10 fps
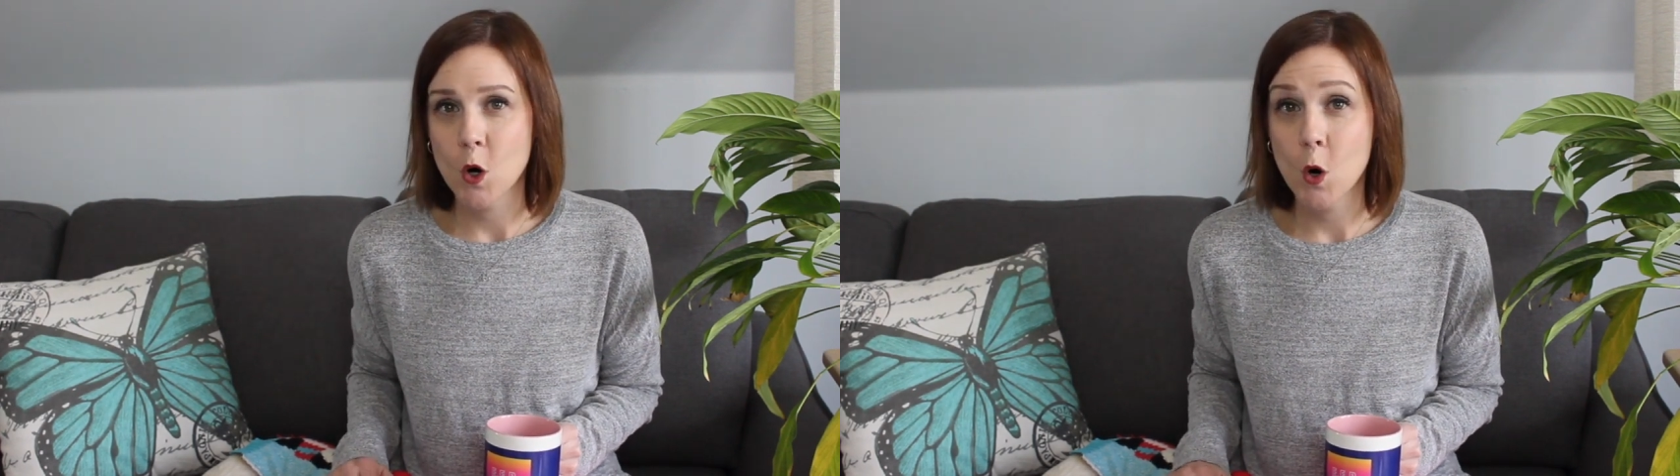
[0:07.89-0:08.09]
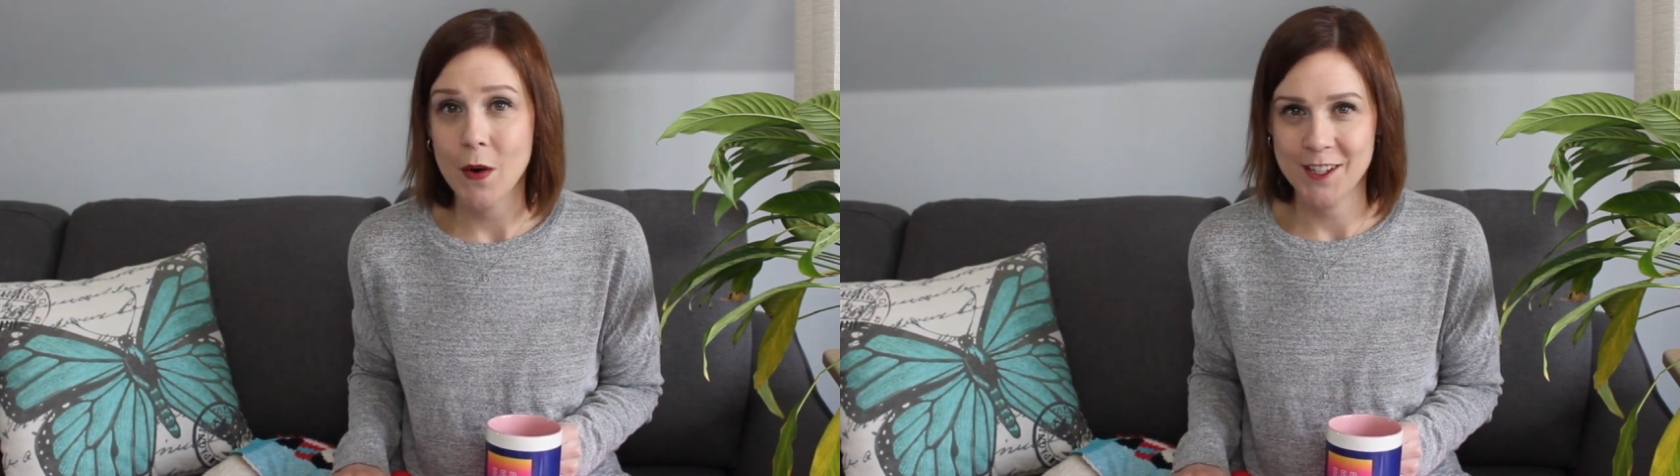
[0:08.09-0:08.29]

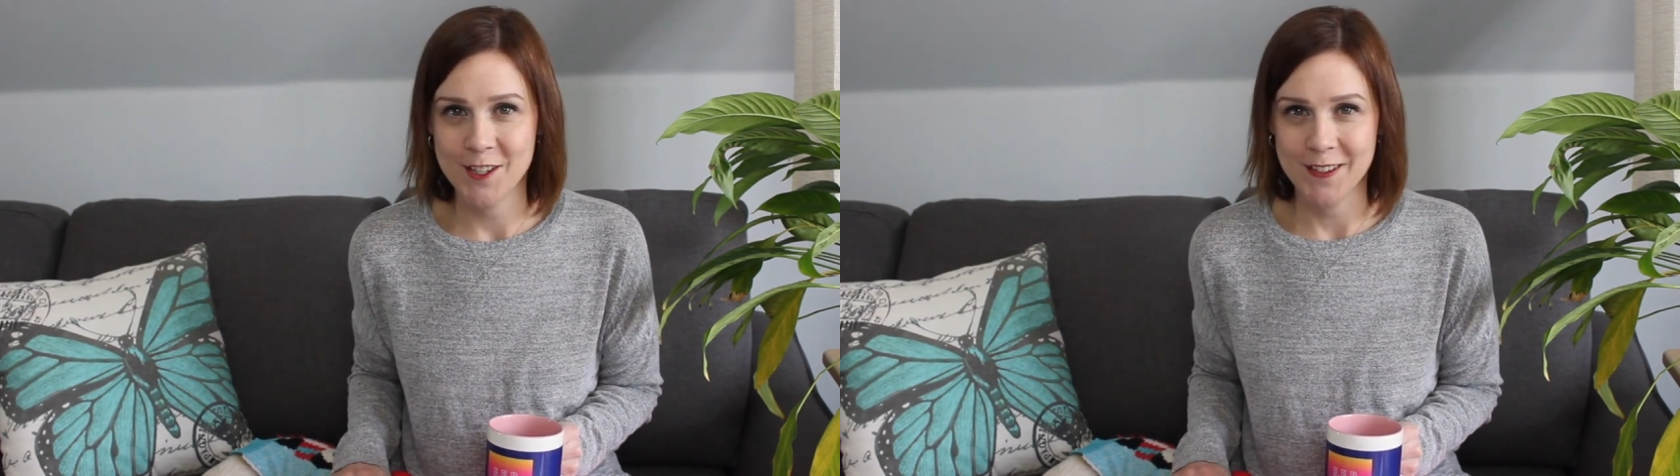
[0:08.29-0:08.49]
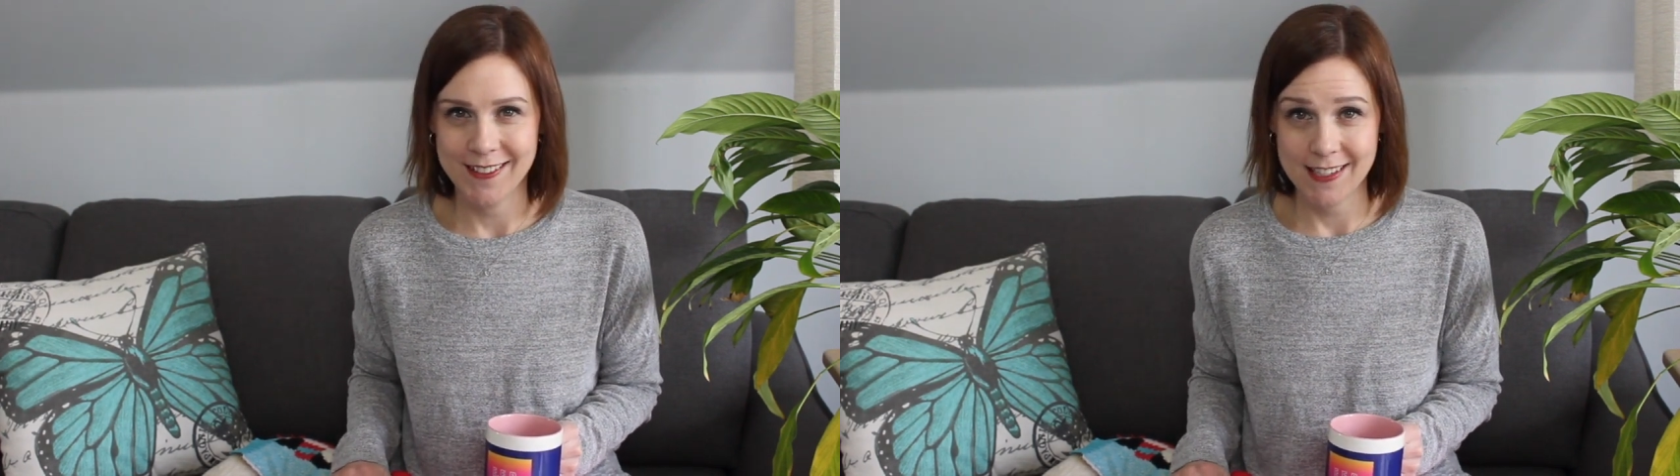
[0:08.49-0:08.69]

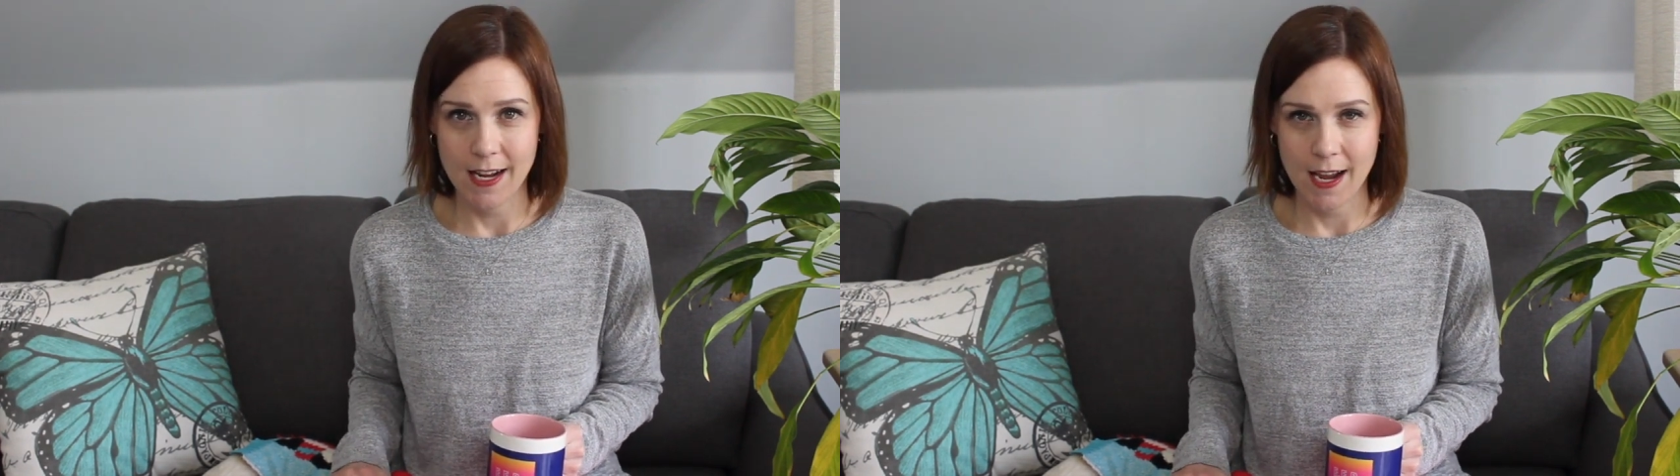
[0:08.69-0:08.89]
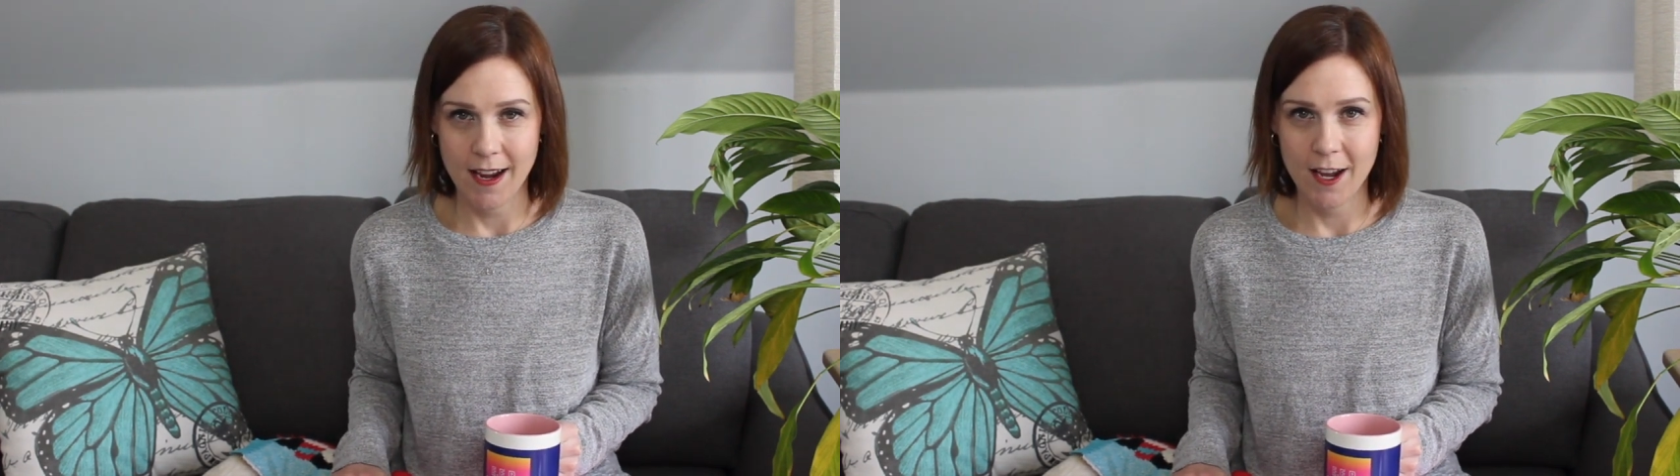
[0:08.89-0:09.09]
question
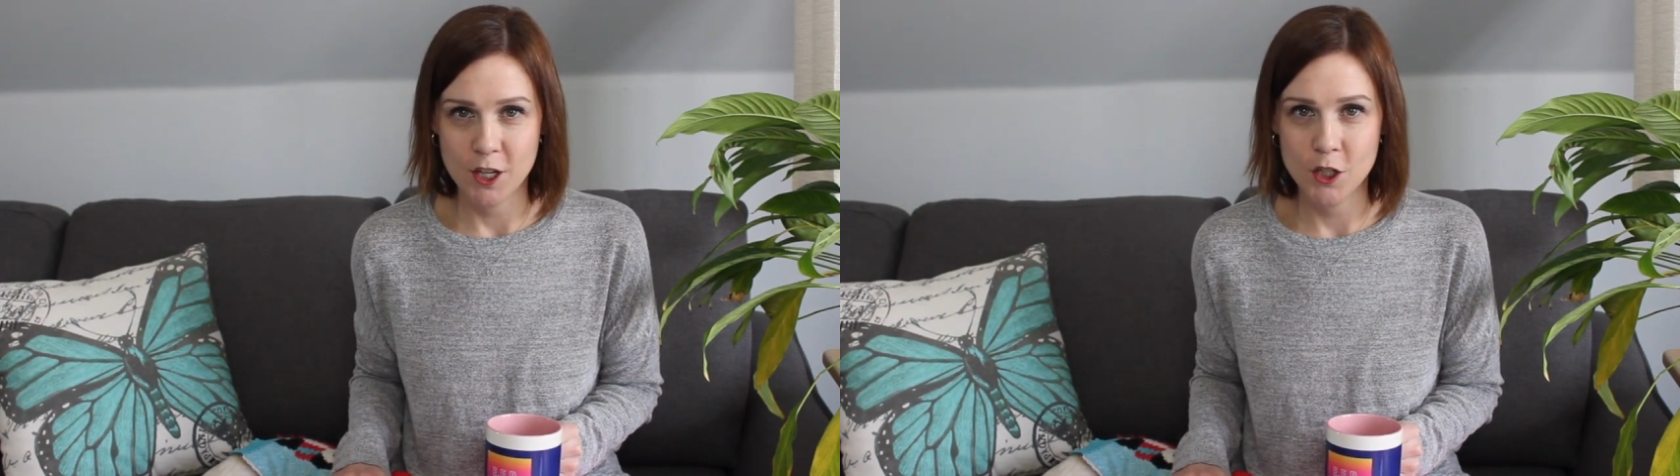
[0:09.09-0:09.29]
today.